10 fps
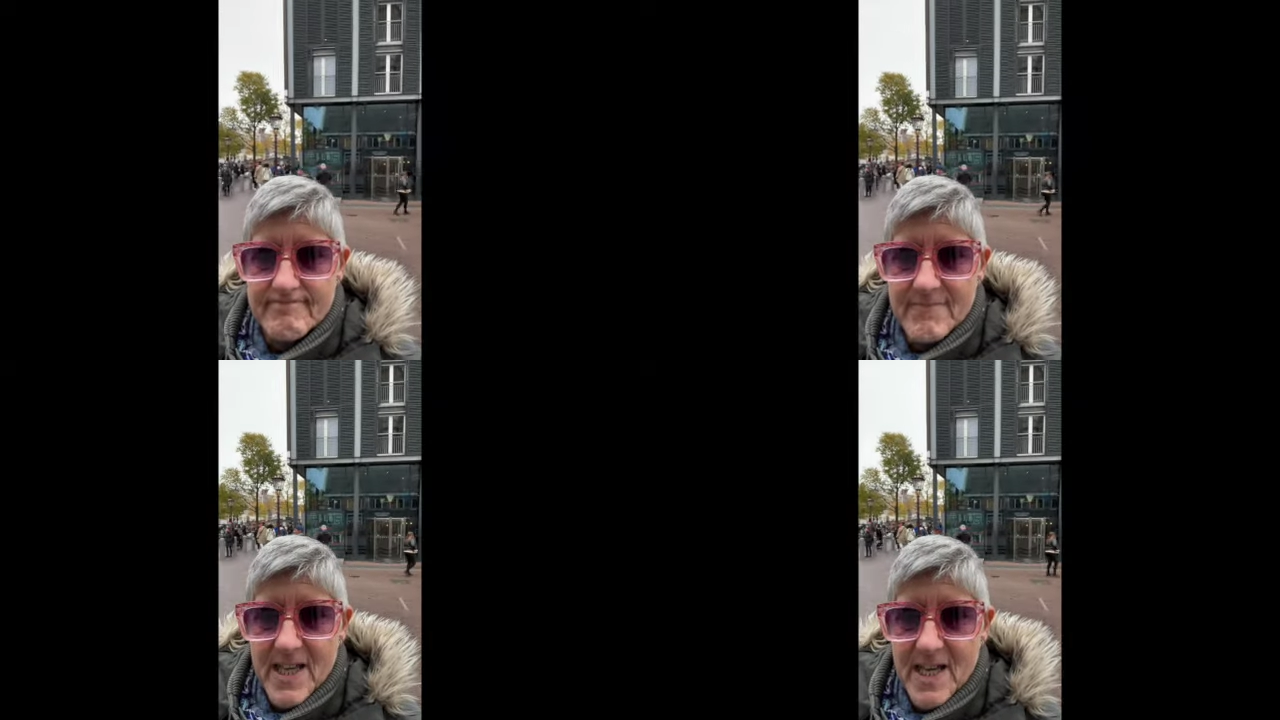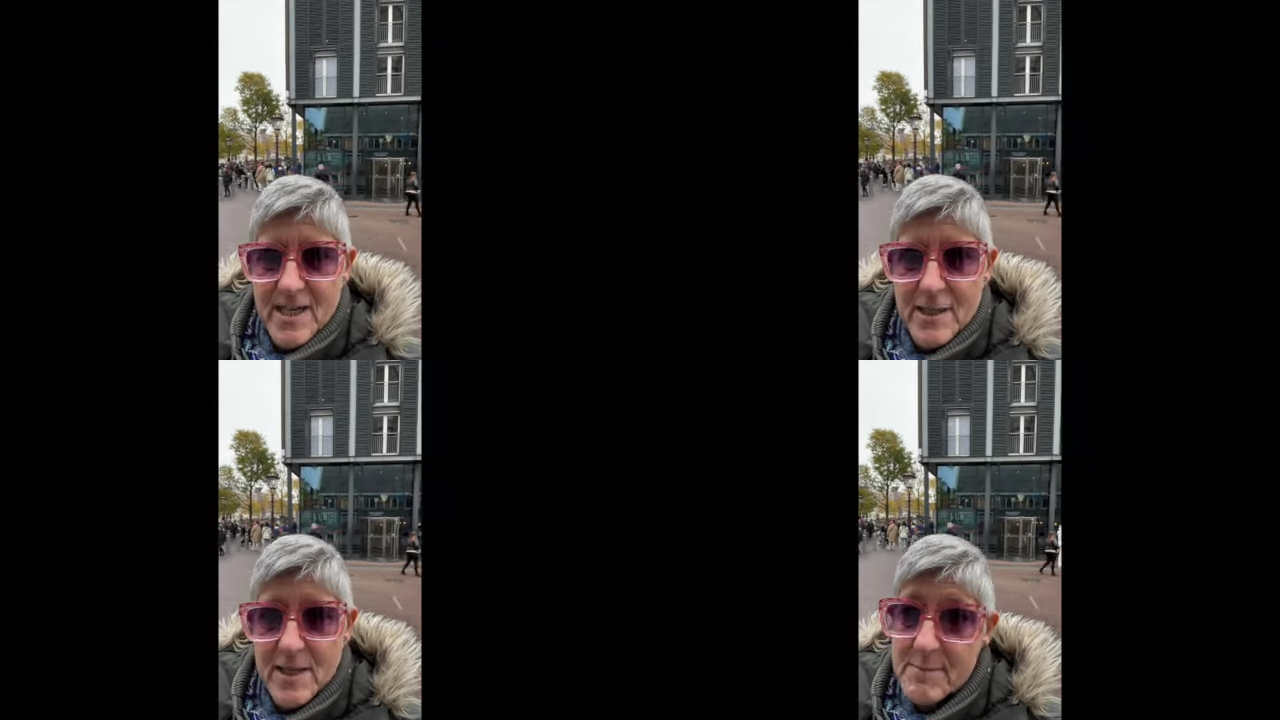yeah,
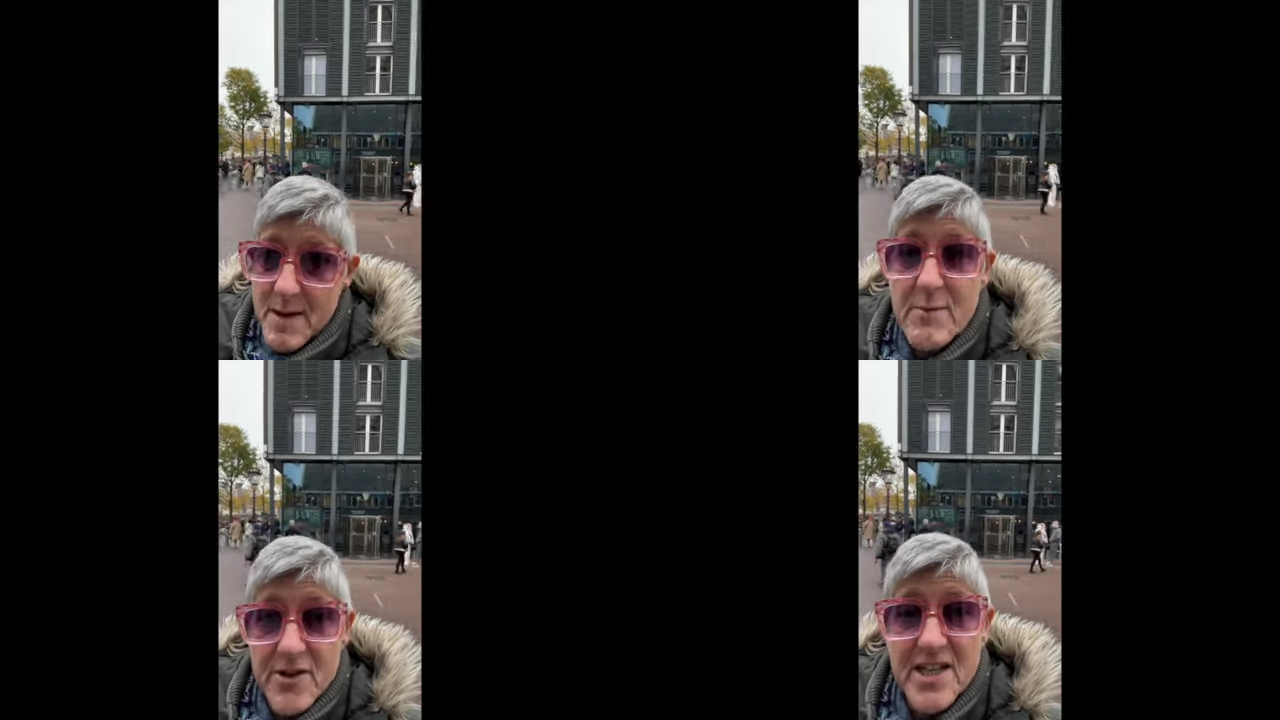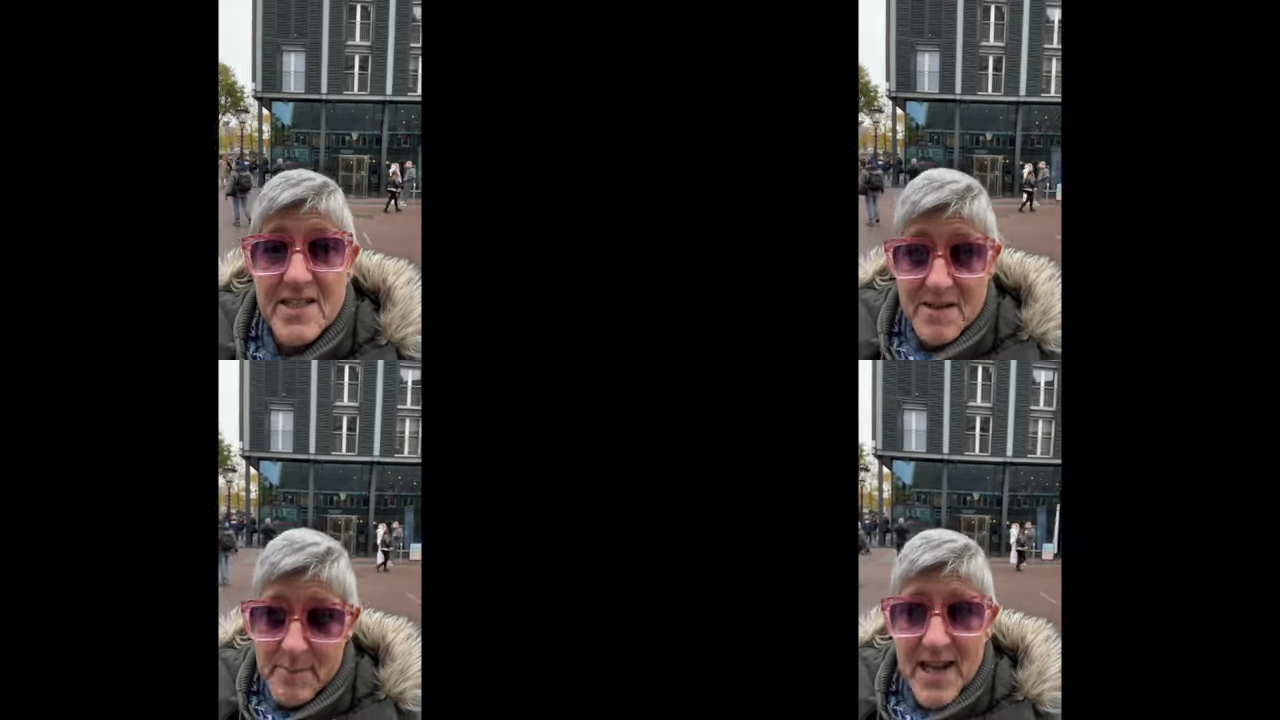her memory
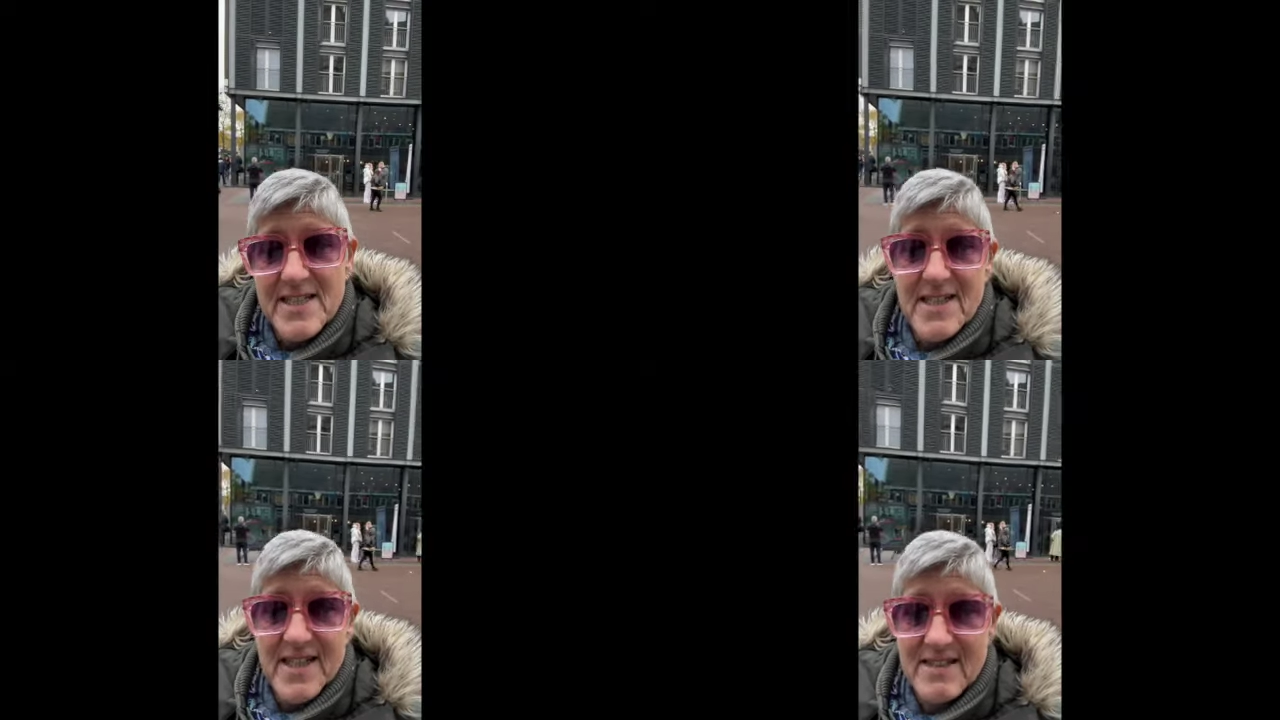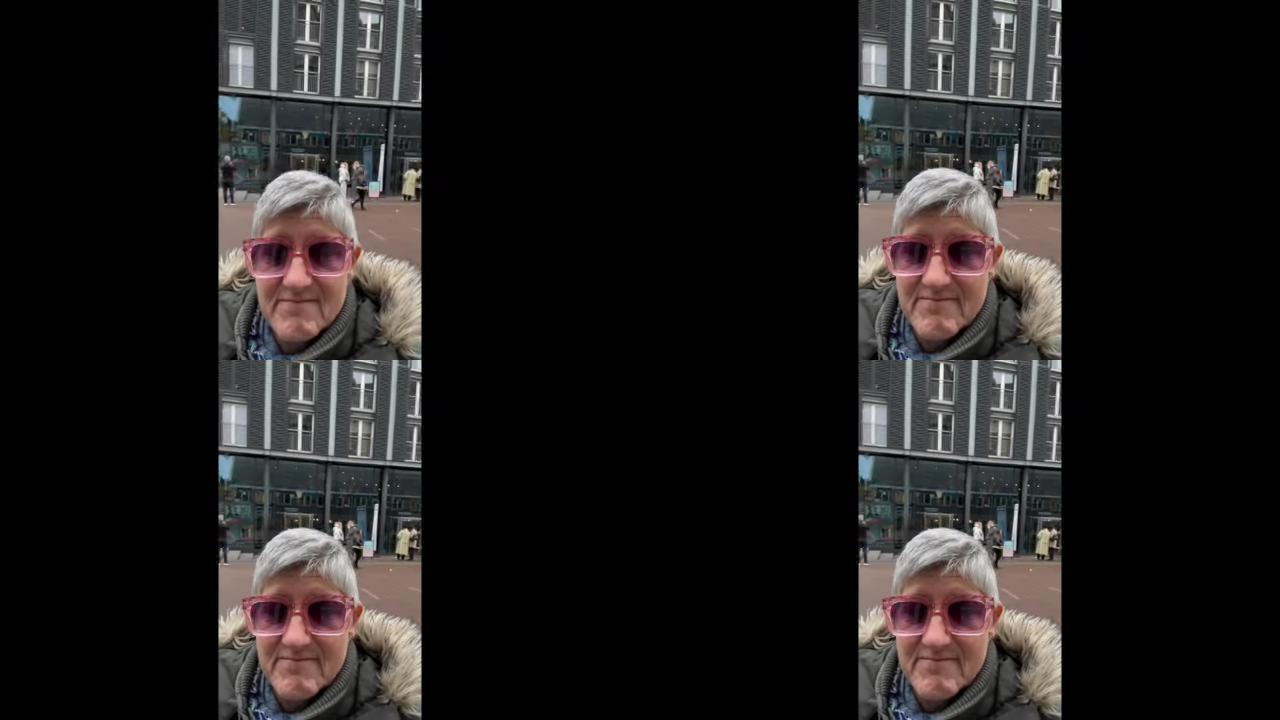is a blessing.